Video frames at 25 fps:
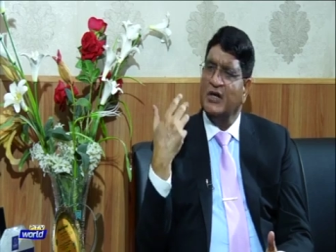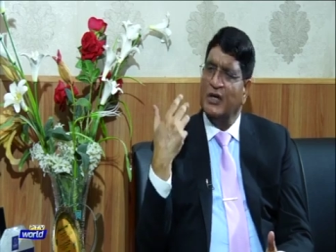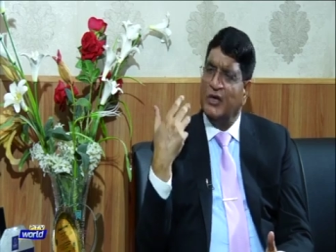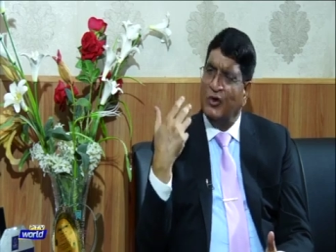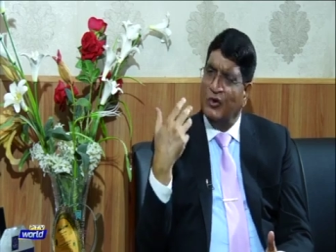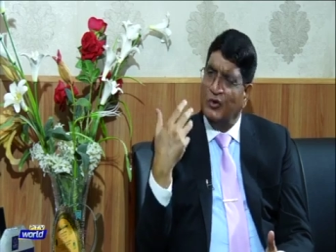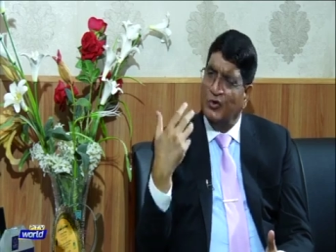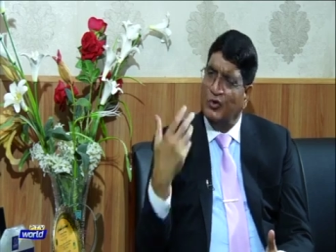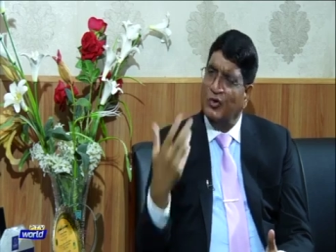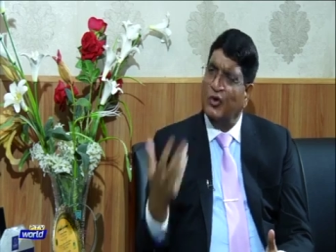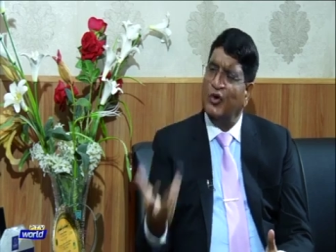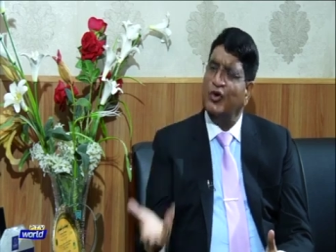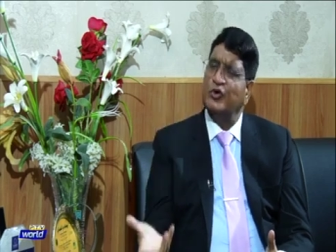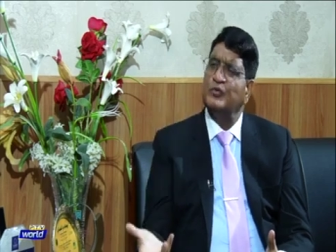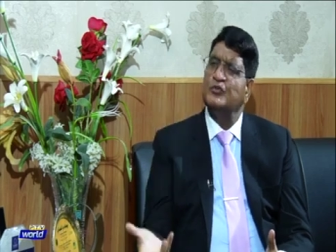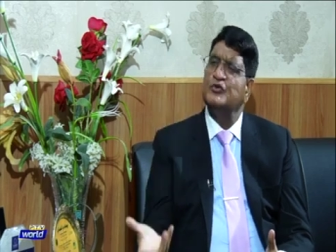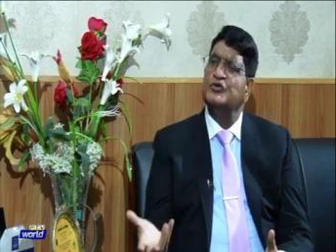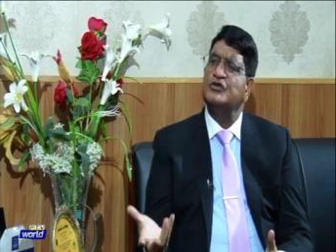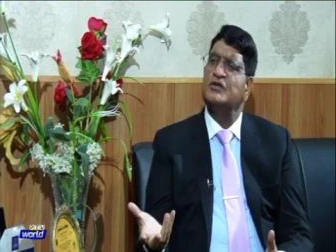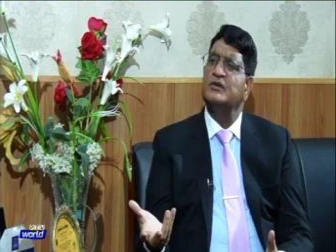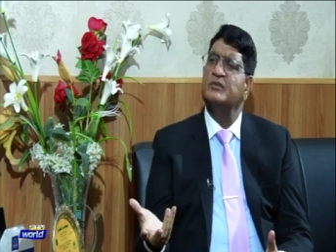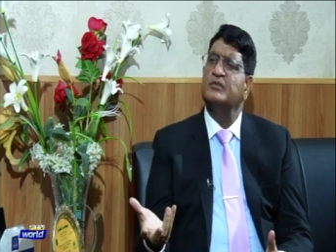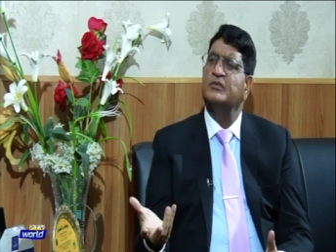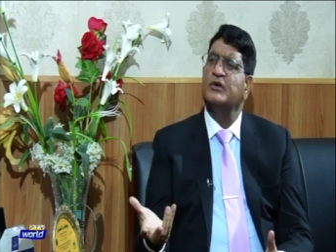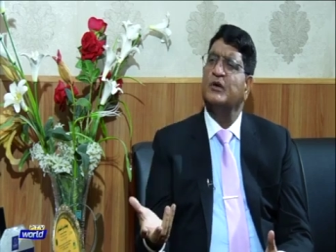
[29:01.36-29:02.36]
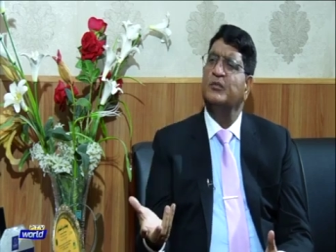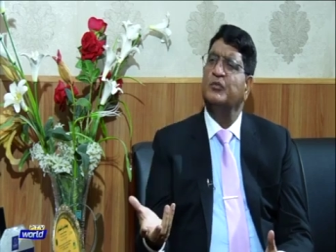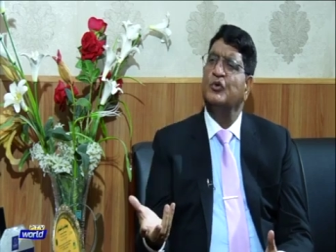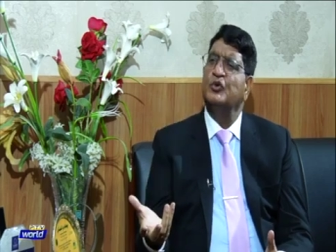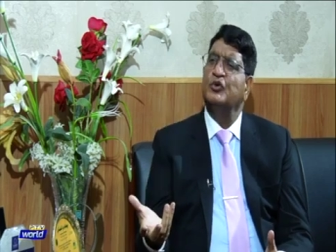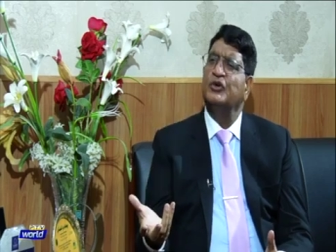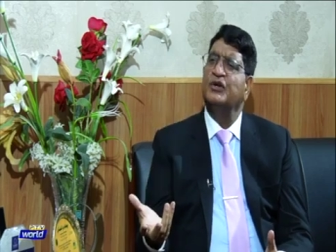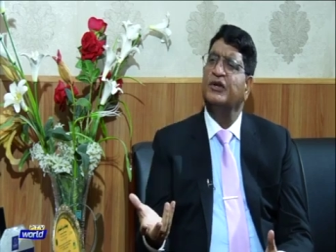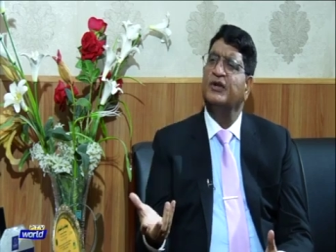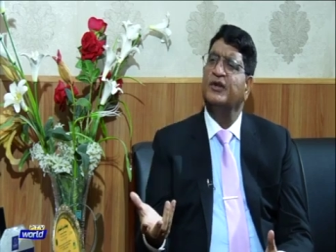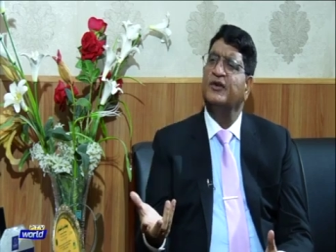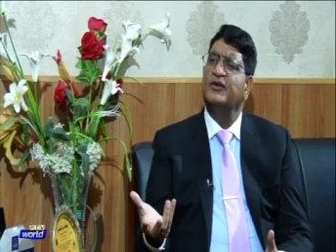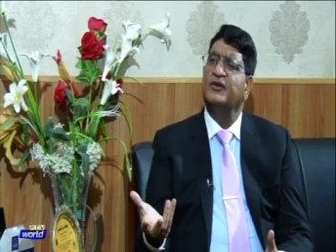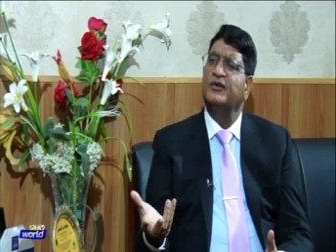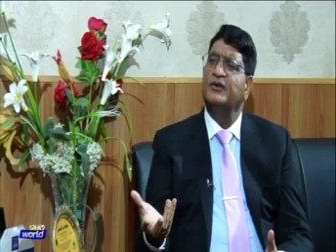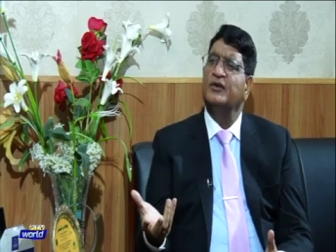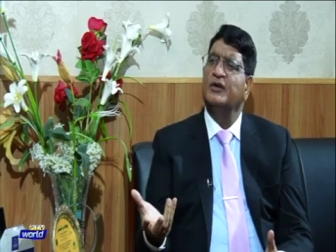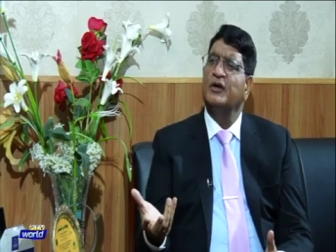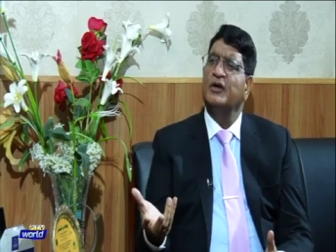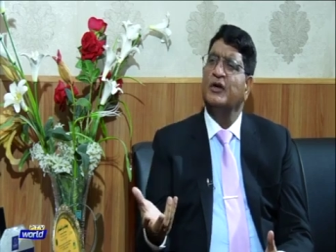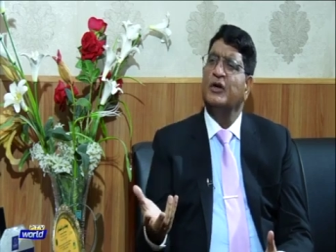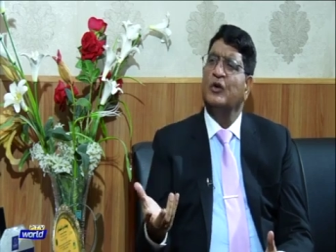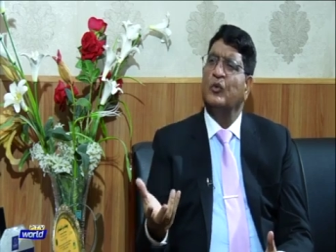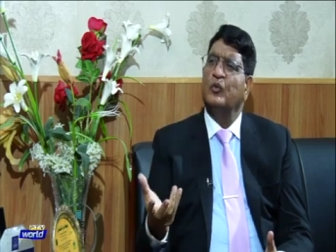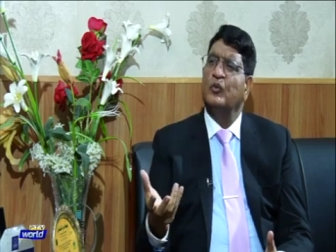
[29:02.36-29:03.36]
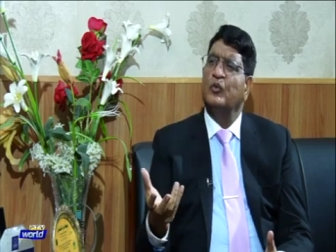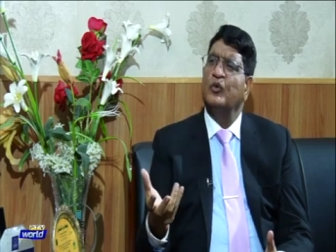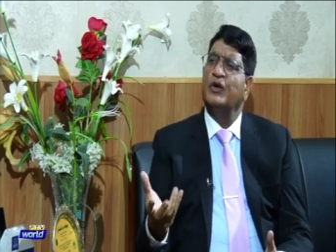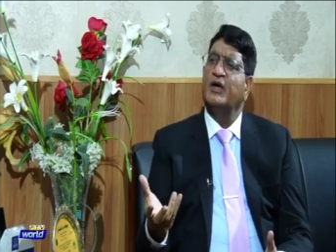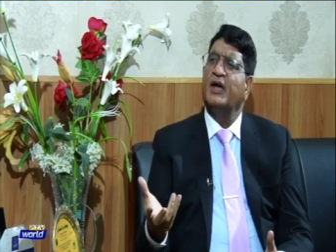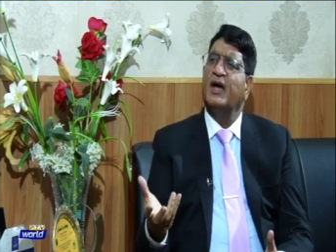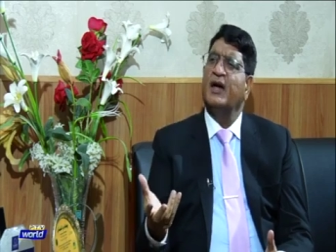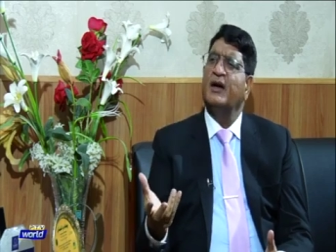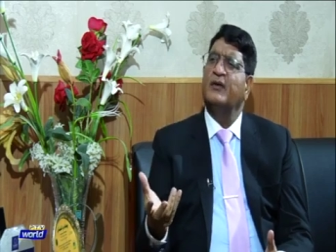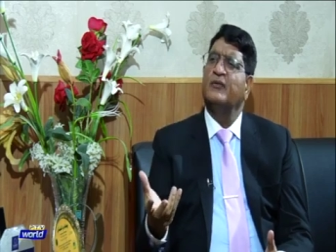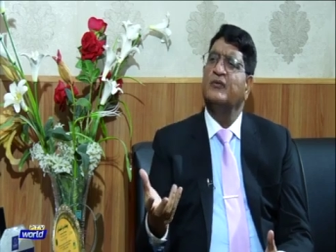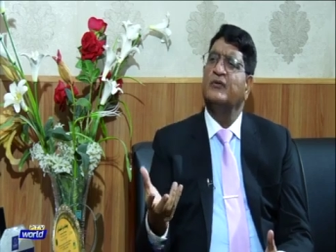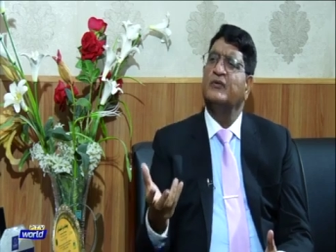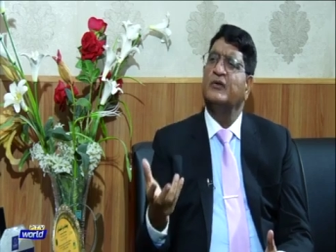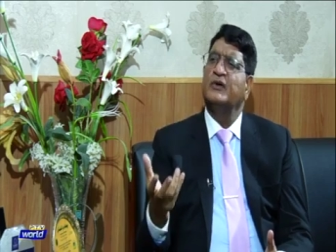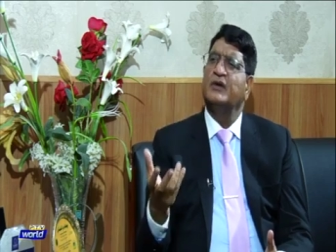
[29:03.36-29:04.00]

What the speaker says: non-Muslim communities. We have